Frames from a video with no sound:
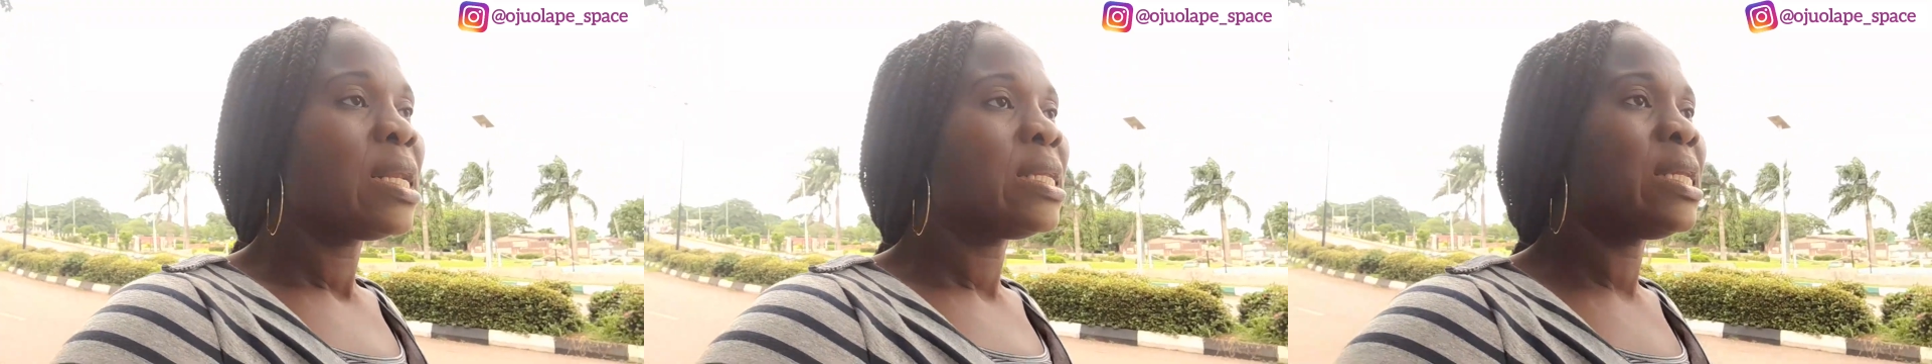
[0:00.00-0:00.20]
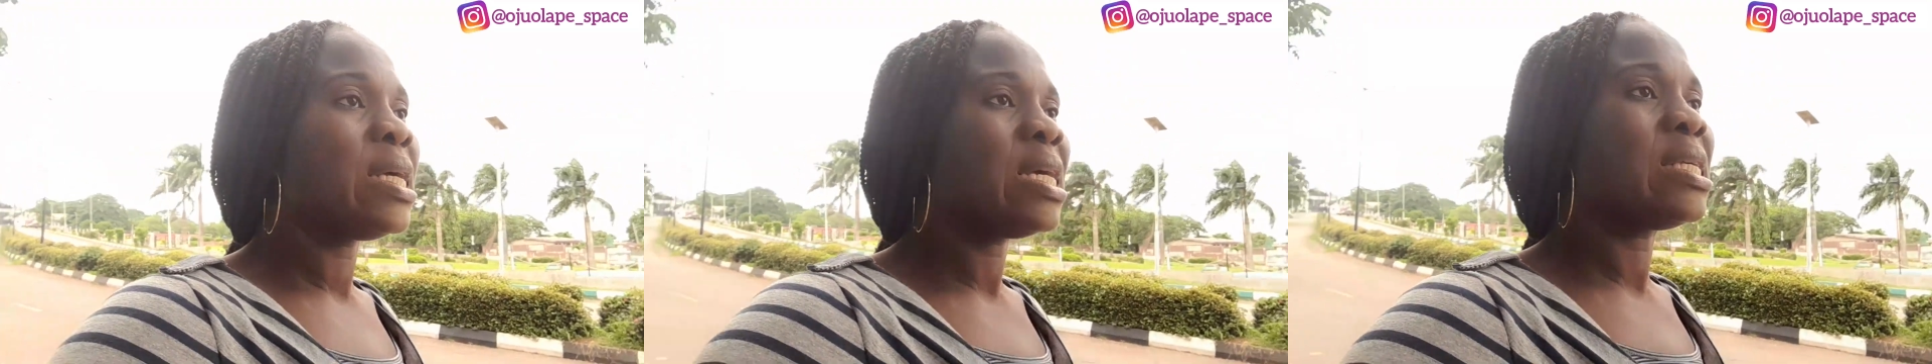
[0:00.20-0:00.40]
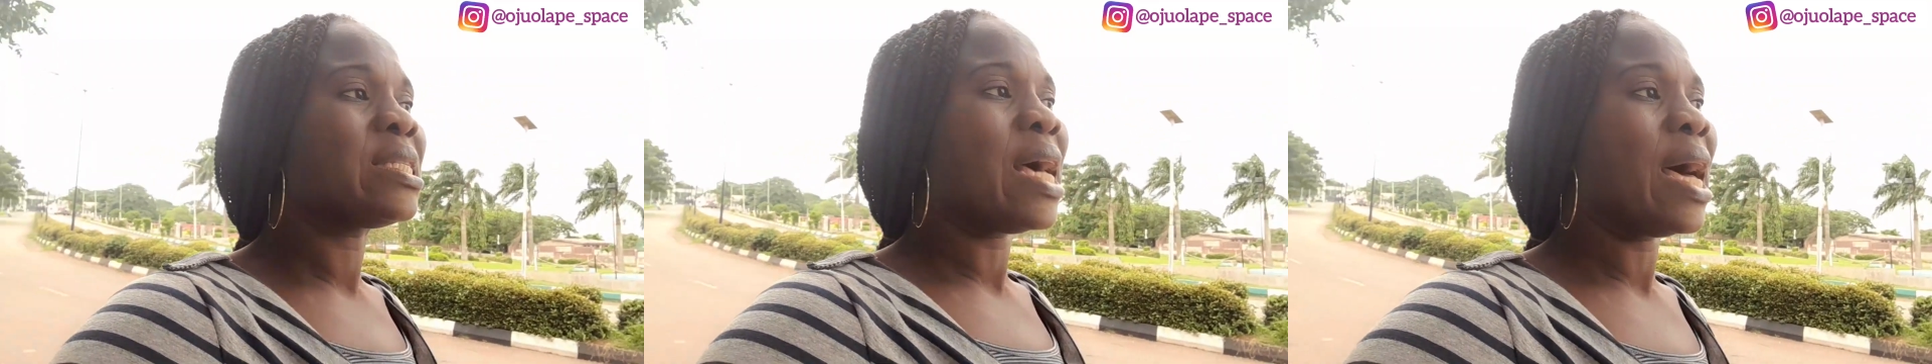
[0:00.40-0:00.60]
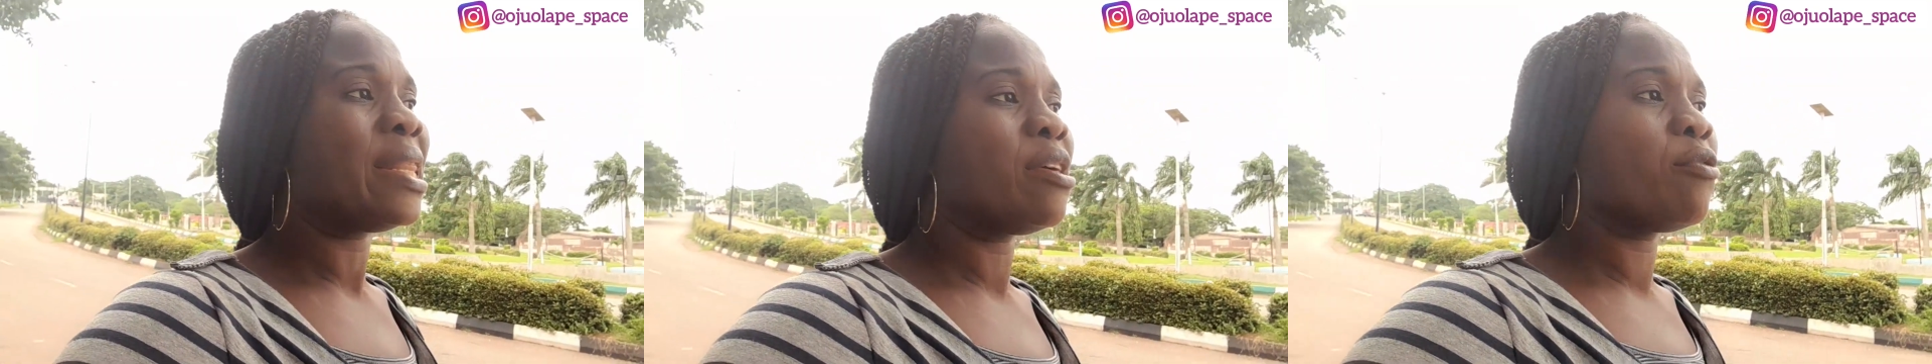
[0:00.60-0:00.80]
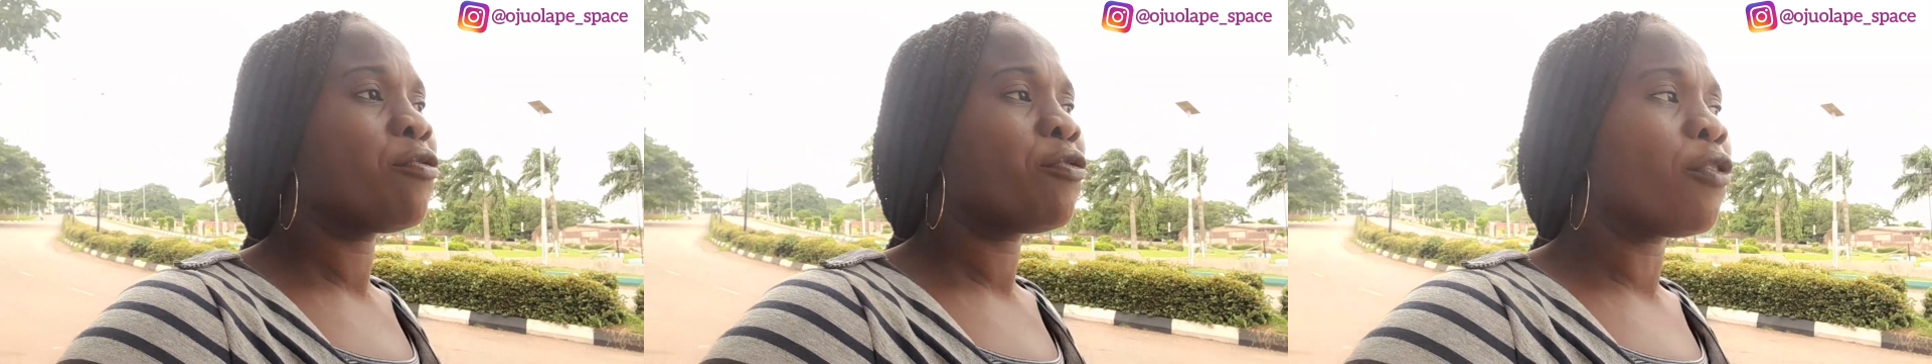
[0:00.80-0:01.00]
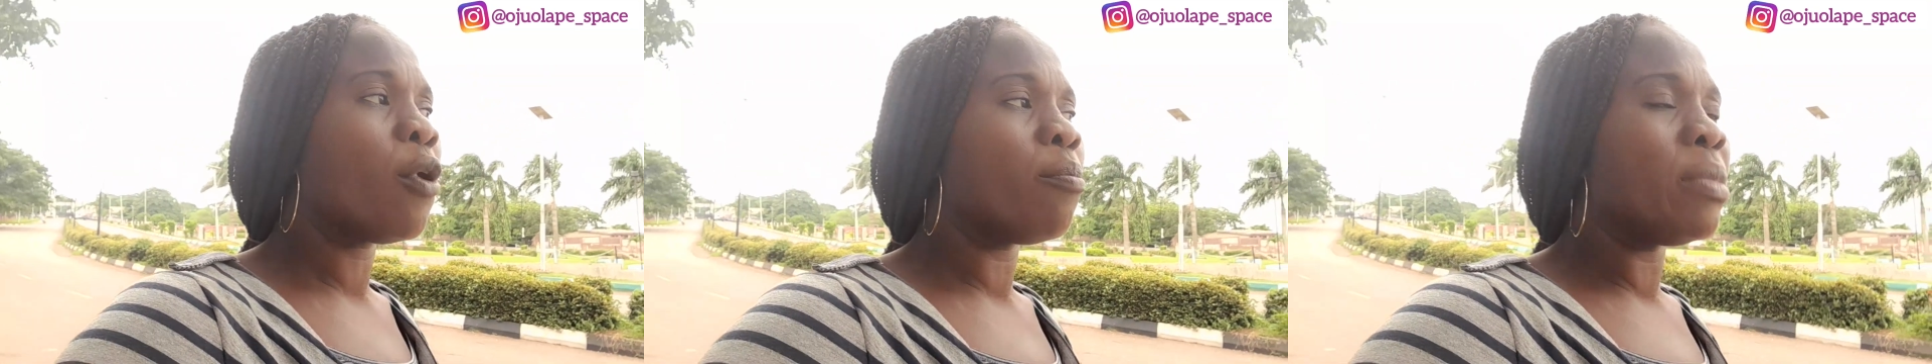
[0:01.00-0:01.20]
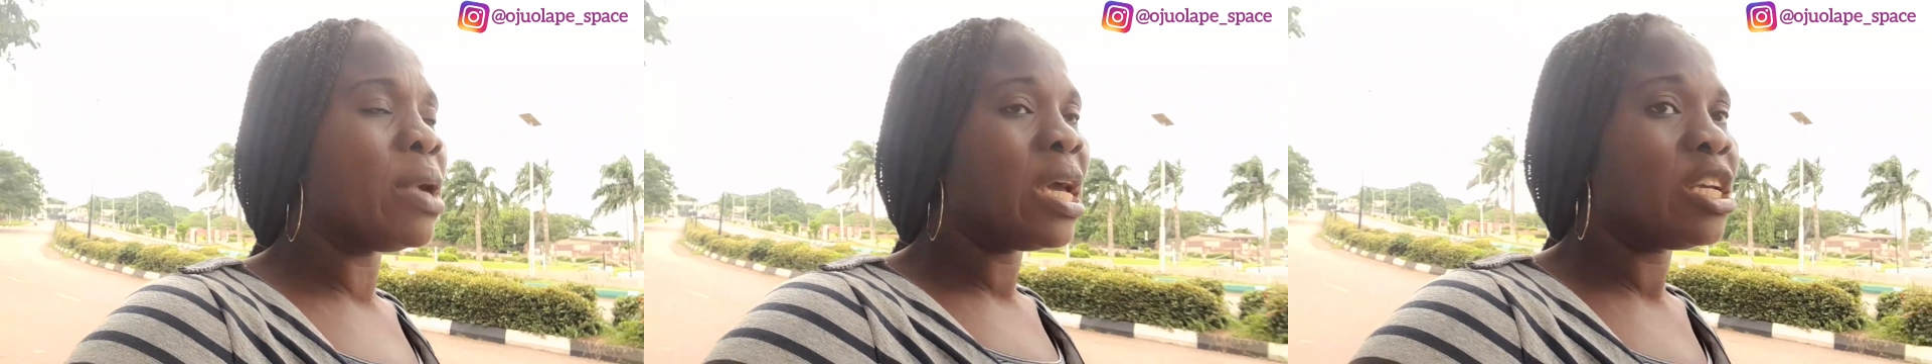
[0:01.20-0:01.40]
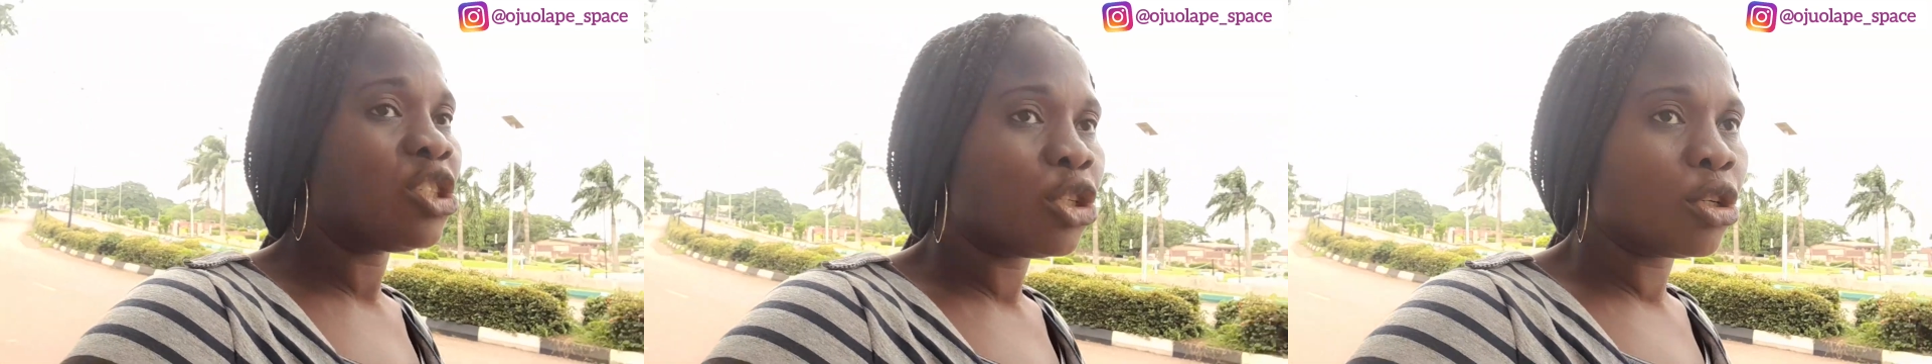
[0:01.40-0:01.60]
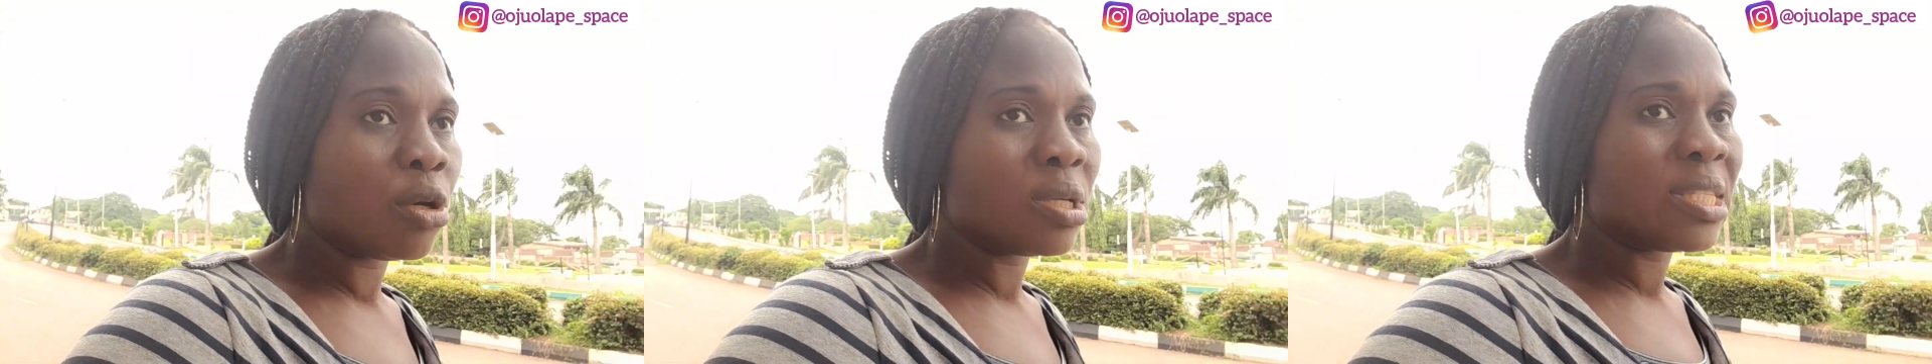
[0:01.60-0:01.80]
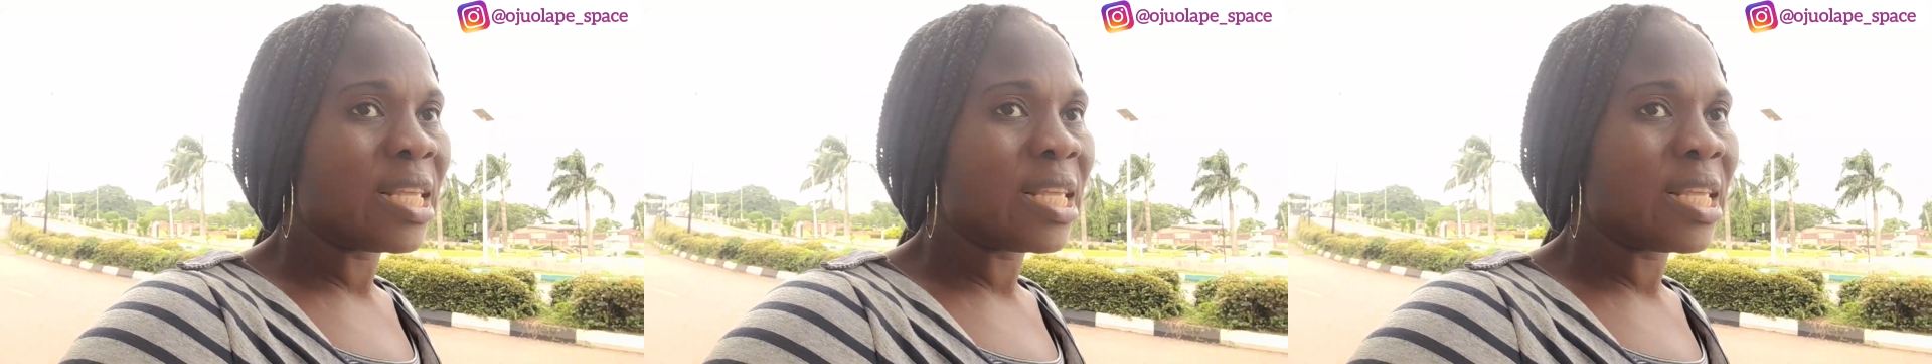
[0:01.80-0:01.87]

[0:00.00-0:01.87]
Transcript: These are the informations